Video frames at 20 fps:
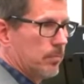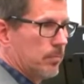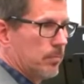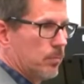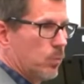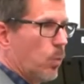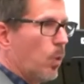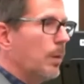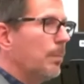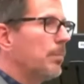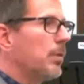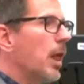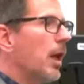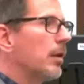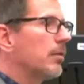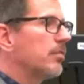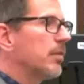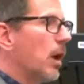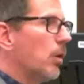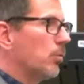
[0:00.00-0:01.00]
1
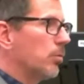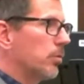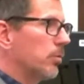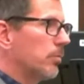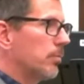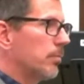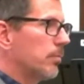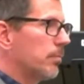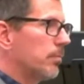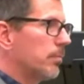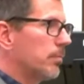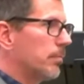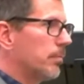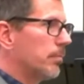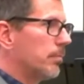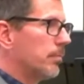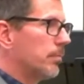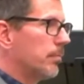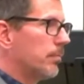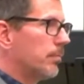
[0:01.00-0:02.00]
block south.
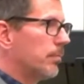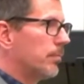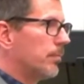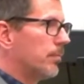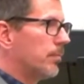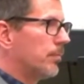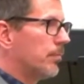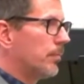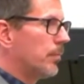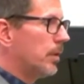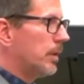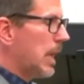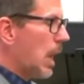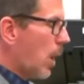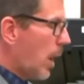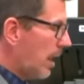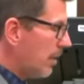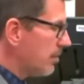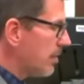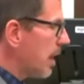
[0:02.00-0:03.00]
Now,
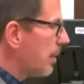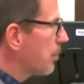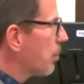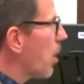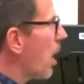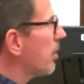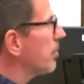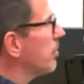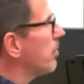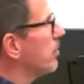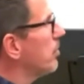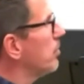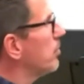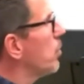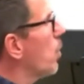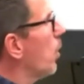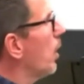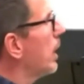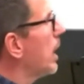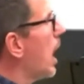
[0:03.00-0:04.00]
as that process is
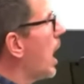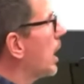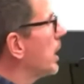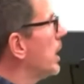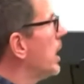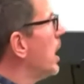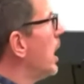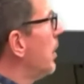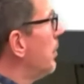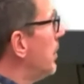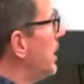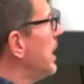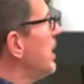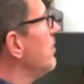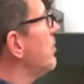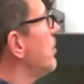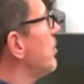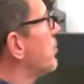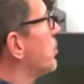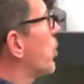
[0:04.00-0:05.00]
going on, many of
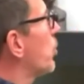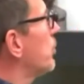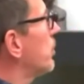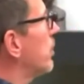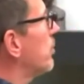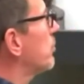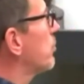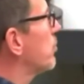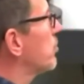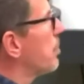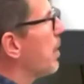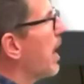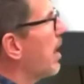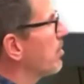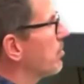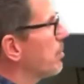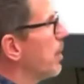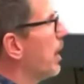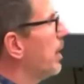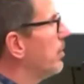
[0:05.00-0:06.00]
these protesters
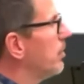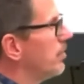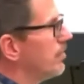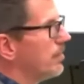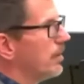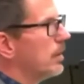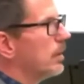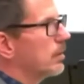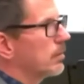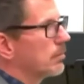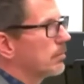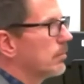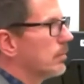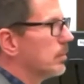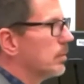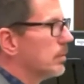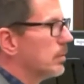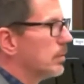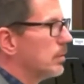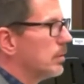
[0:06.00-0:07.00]
pass by the defendant
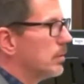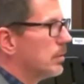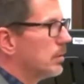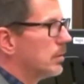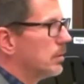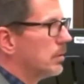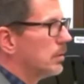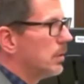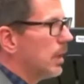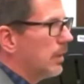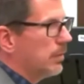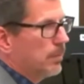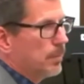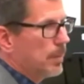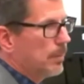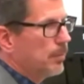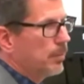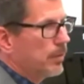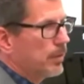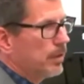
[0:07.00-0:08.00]
and the
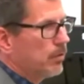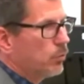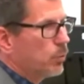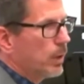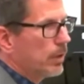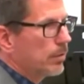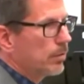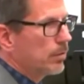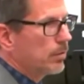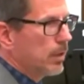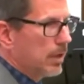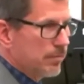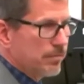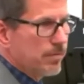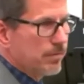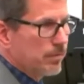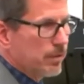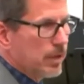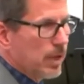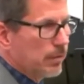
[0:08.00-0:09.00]
people that he's with at
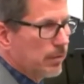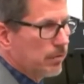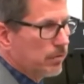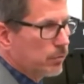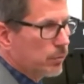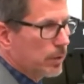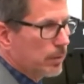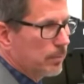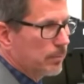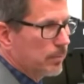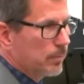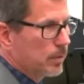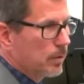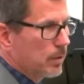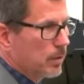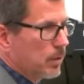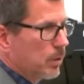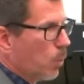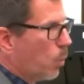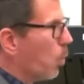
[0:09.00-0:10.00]
59th Street.
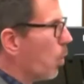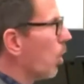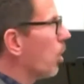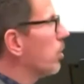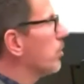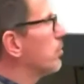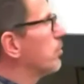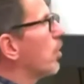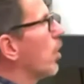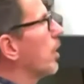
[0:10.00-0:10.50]
Words are